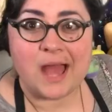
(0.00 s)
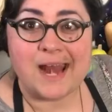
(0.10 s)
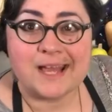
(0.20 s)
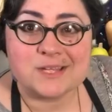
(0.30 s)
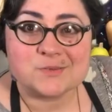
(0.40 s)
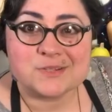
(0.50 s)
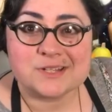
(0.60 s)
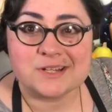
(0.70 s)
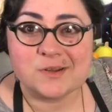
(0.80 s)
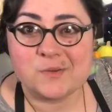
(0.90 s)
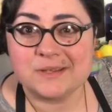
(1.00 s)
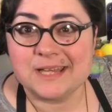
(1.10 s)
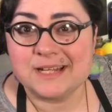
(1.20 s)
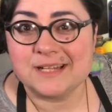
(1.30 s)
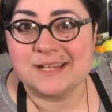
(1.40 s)
And I guess we're just gonna go one
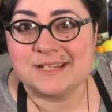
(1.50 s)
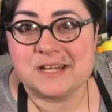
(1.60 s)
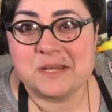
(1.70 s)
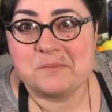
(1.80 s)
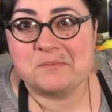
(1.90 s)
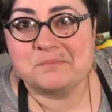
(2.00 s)
ladle at a time